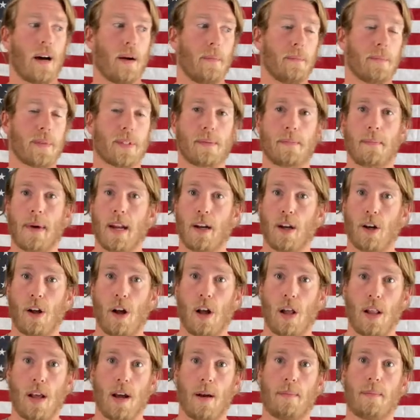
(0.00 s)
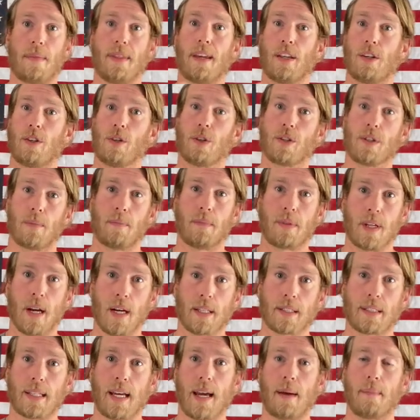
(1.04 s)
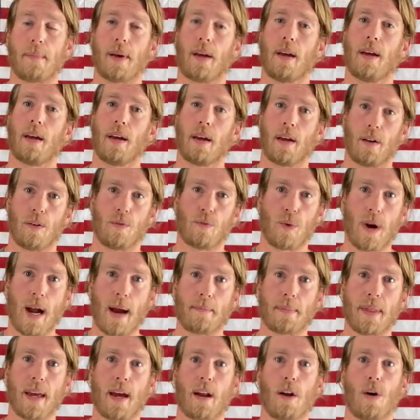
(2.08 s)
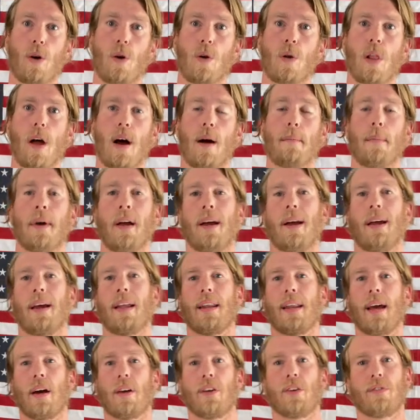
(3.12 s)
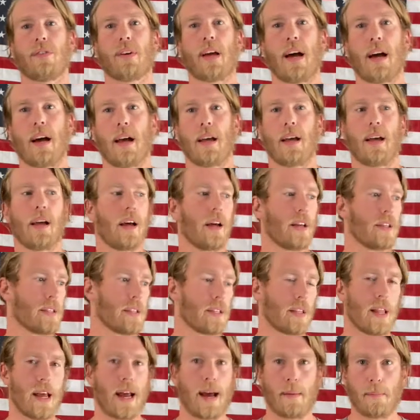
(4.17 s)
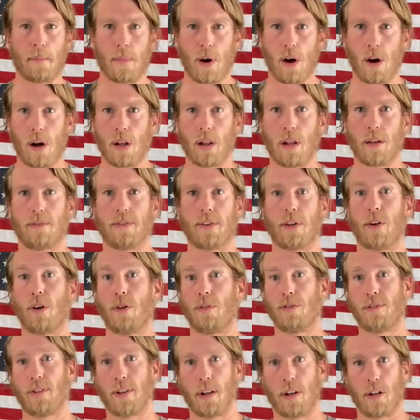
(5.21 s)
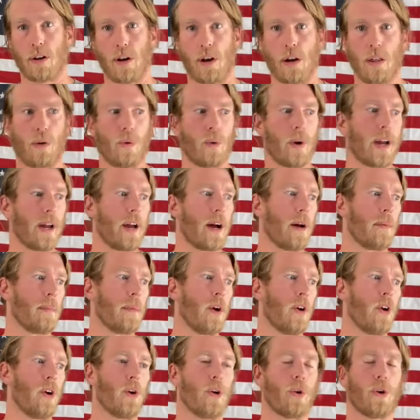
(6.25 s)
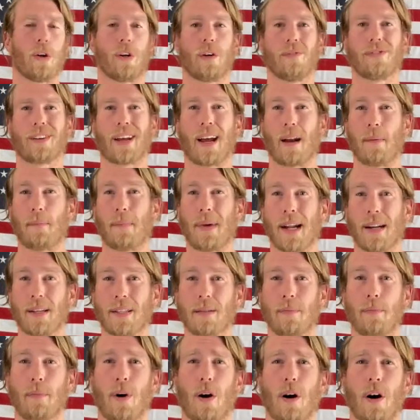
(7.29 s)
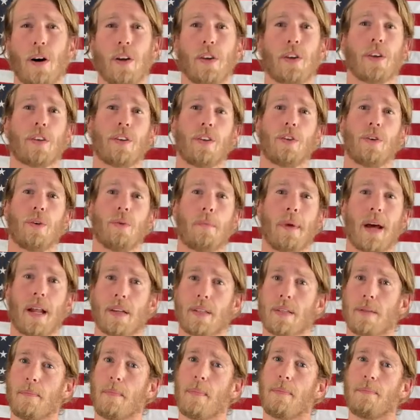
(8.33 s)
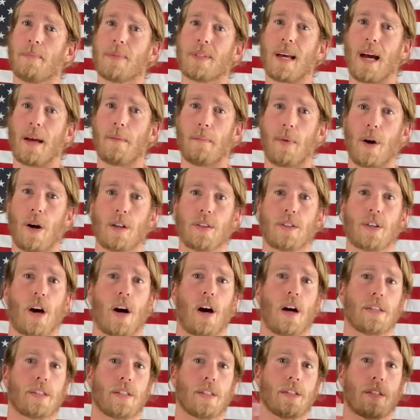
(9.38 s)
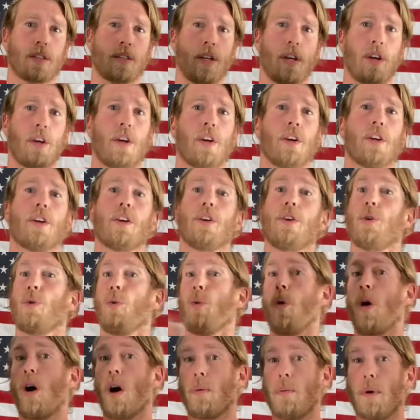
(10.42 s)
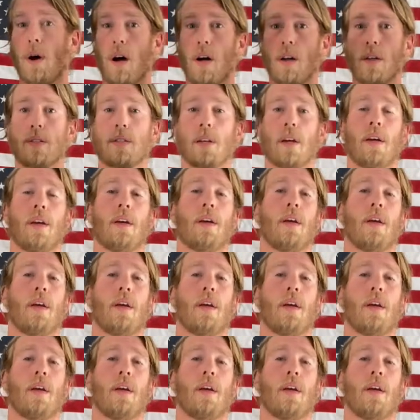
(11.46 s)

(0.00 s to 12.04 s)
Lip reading: cement it all up, then use some duct tape and wrap that hole up. And now you've got a slam ball if you don't fill it all the way up, or you've got a medicine ball. You can do medicine side ball tosses, you can do wall balls.